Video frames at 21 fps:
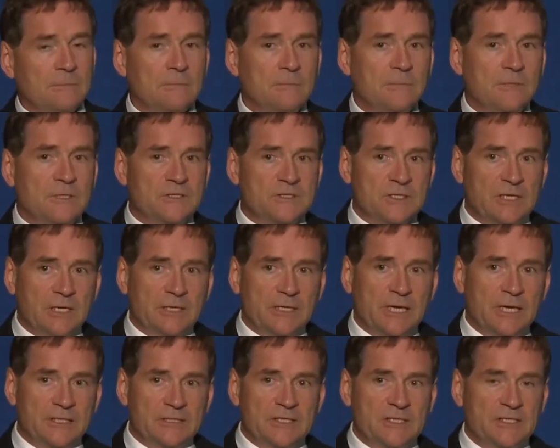The son
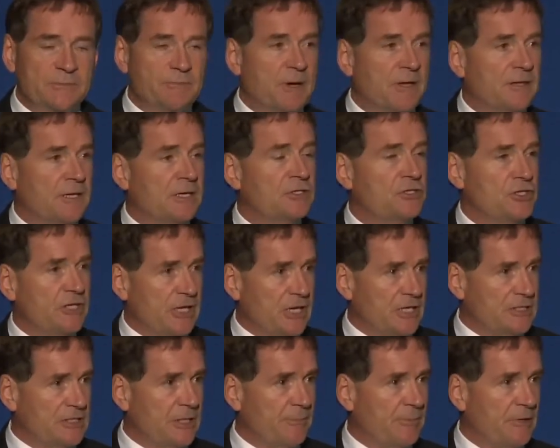hits his mother and she
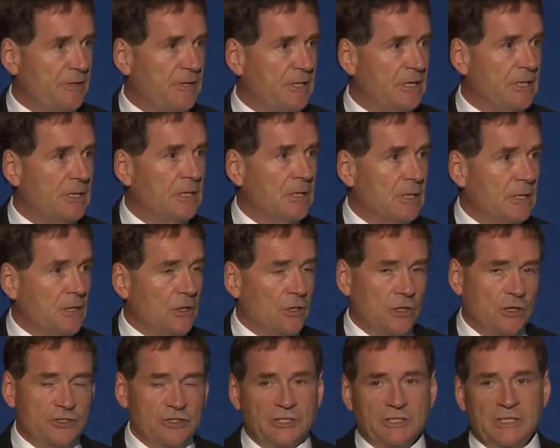ends up in the
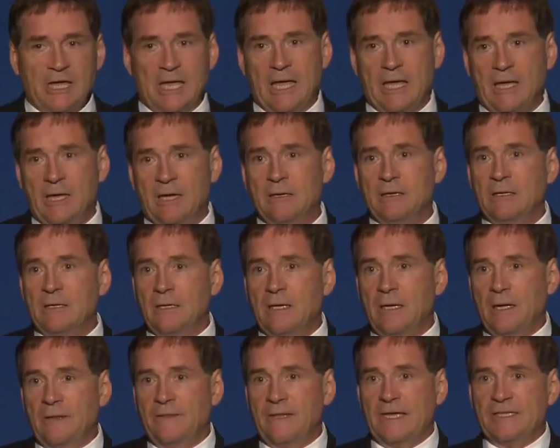urgent care,
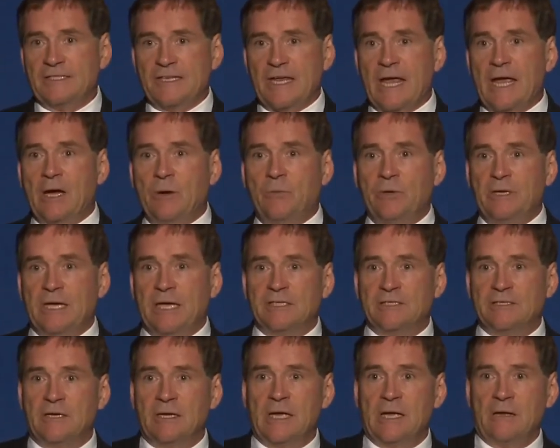and that's how we get
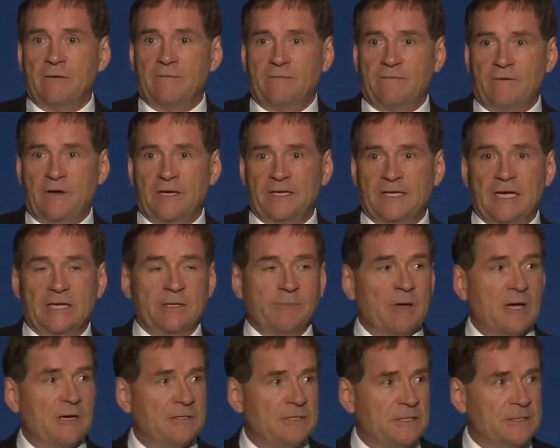to find out
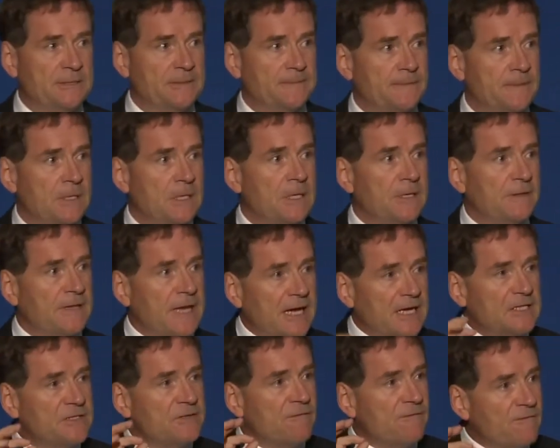about it.
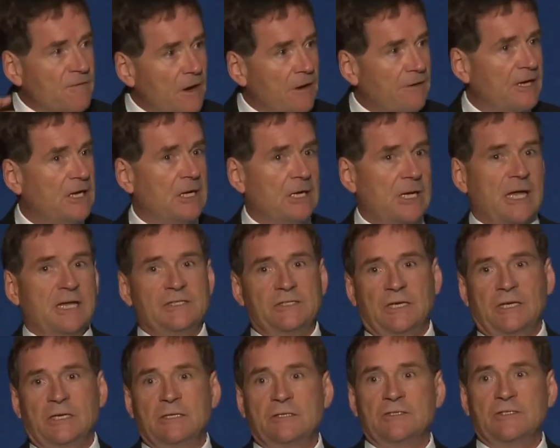That is a very
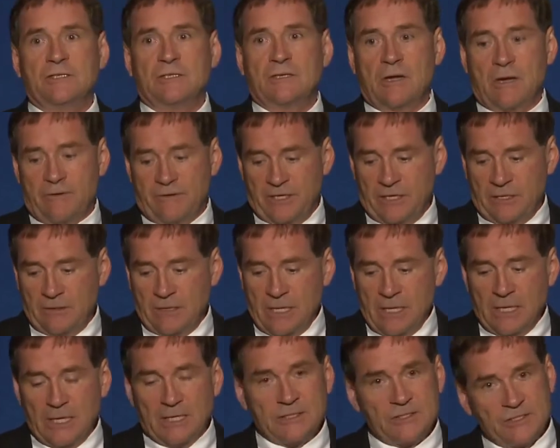classic scenario.
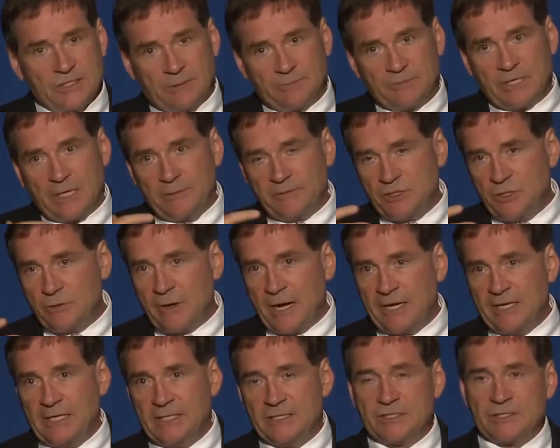And sometimes you
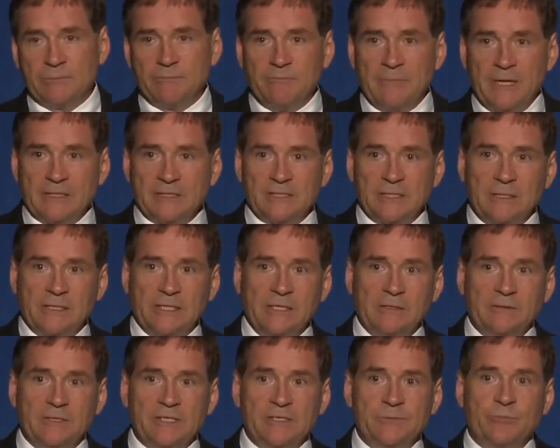add in some mental
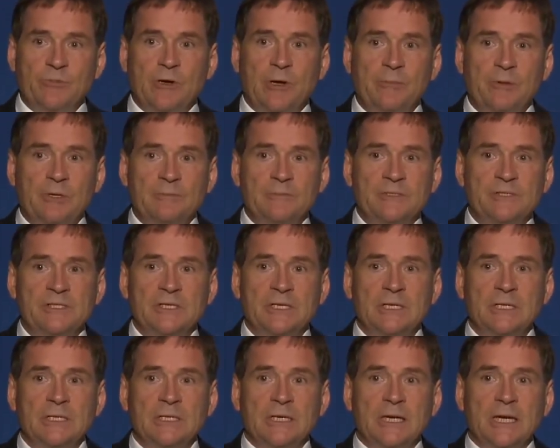illness problems
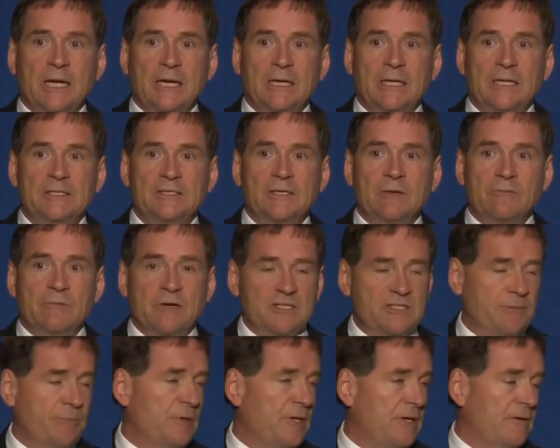and it's a
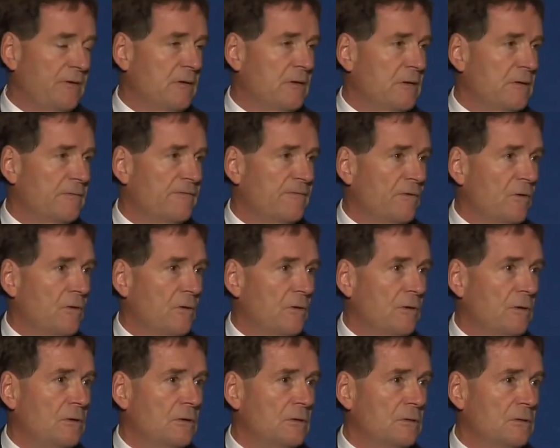recipe
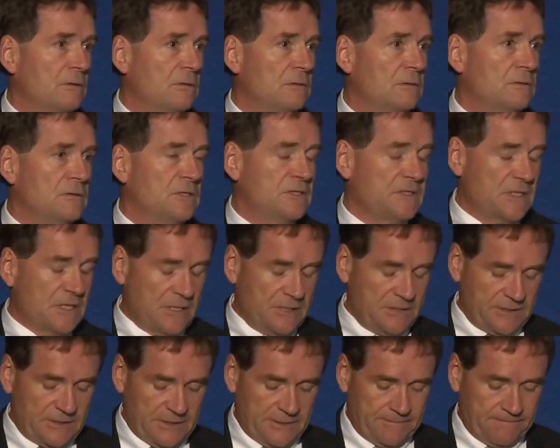for
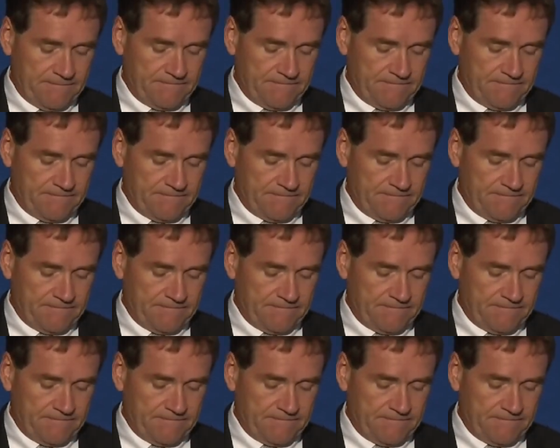disaster.